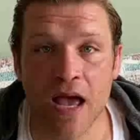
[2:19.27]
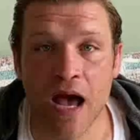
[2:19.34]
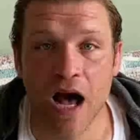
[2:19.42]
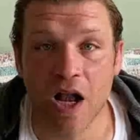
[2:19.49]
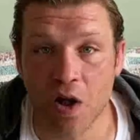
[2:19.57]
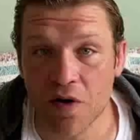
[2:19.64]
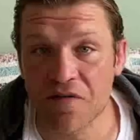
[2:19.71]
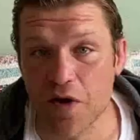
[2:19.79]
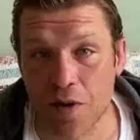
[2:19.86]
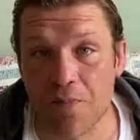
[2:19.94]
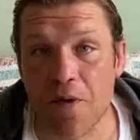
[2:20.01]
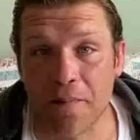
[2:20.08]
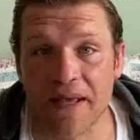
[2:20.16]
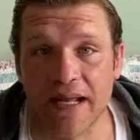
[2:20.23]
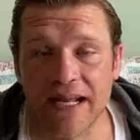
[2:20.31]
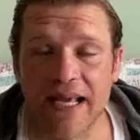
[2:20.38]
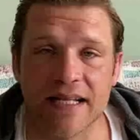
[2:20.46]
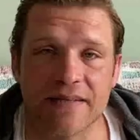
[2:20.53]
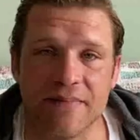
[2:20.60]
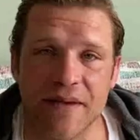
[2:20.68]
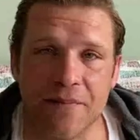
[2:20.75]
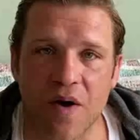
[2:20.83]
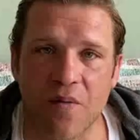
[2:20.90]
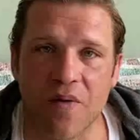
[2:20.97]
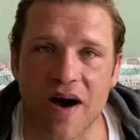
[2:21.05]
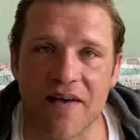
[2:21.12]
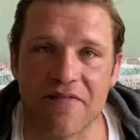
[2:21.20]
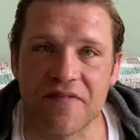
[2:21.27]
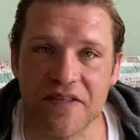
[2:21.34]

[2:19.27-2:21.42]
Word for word: A lot of you are probably going to get to meet my wife.